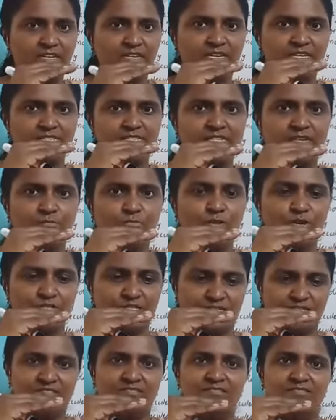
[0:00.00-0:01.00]
It is
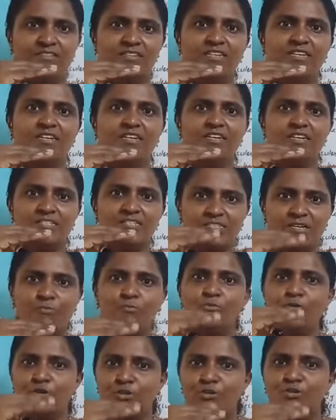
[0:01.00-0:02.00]
somewhat,
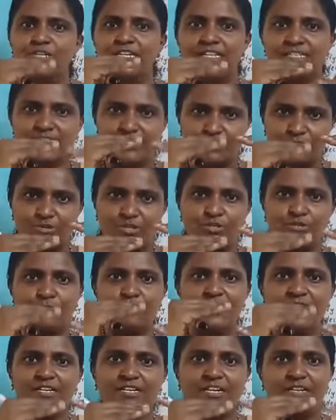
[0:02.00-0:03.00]
some more unit is required to
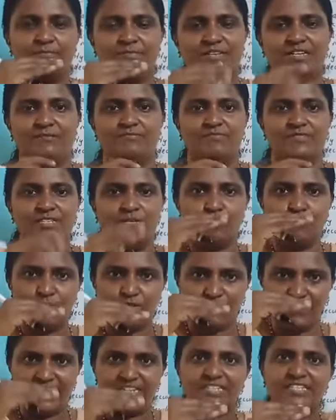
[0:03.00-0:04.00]
be equilibrium. Some
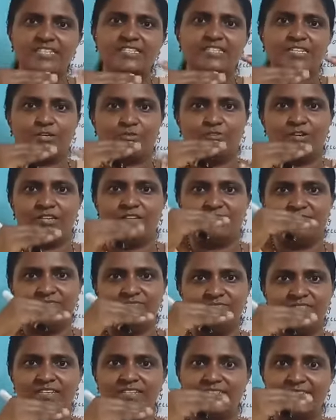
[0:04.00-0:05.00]
more weight is required.
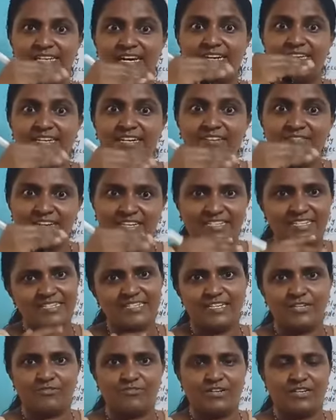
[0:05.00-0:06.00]
Standard weight
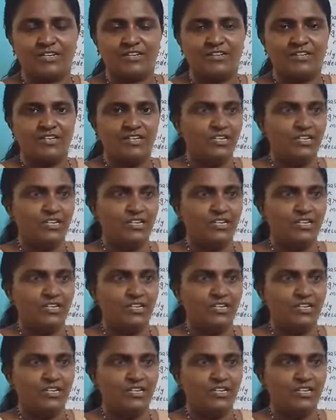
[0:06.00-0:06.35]
is required.